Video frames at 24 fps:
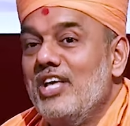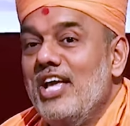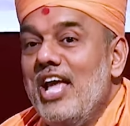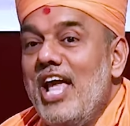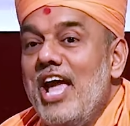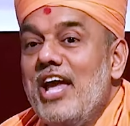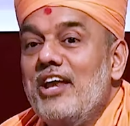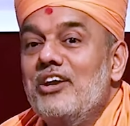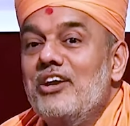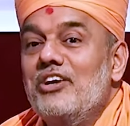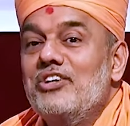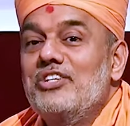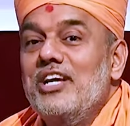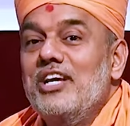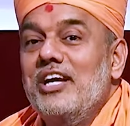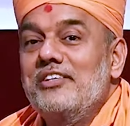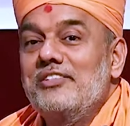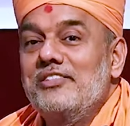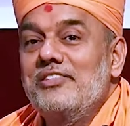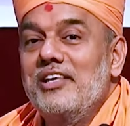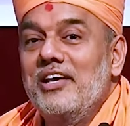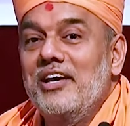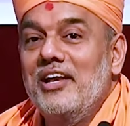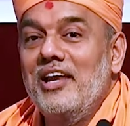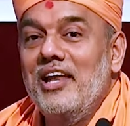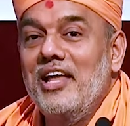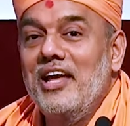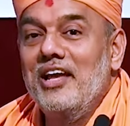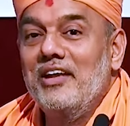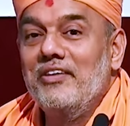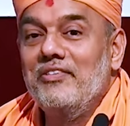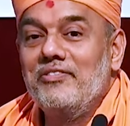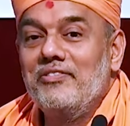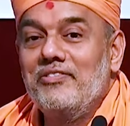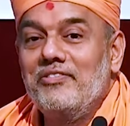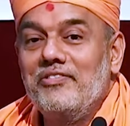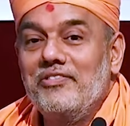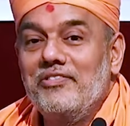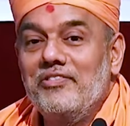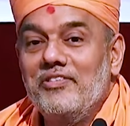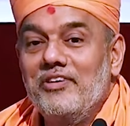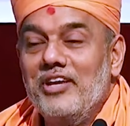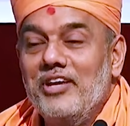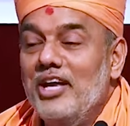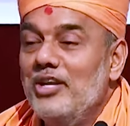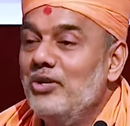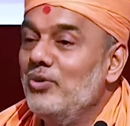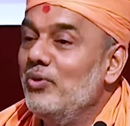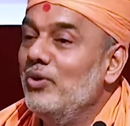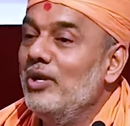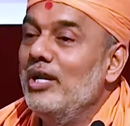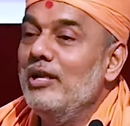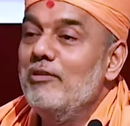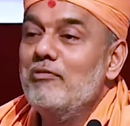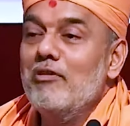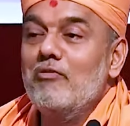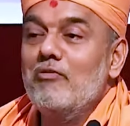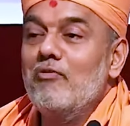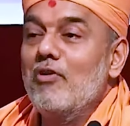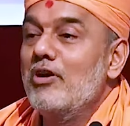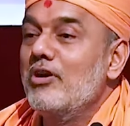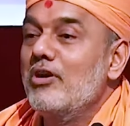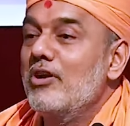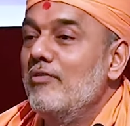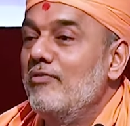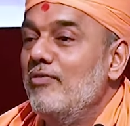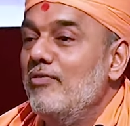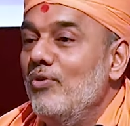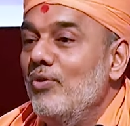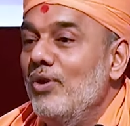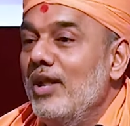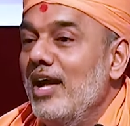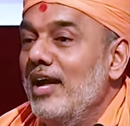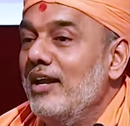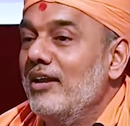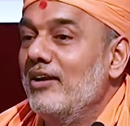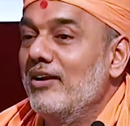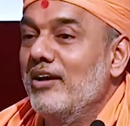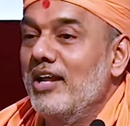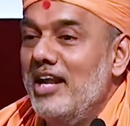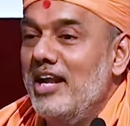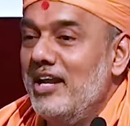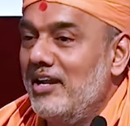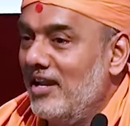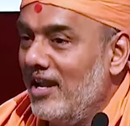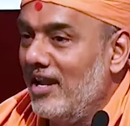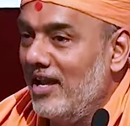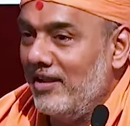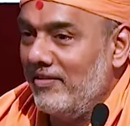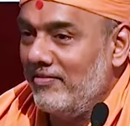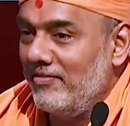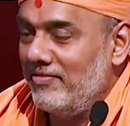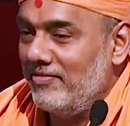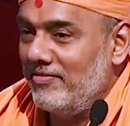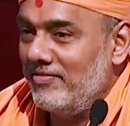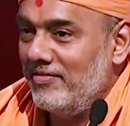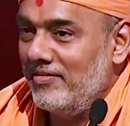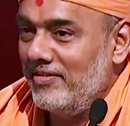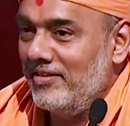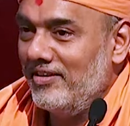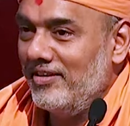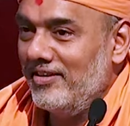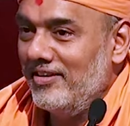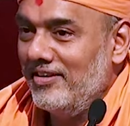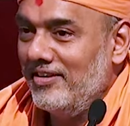they energize their life and you live a wonderful and a great life.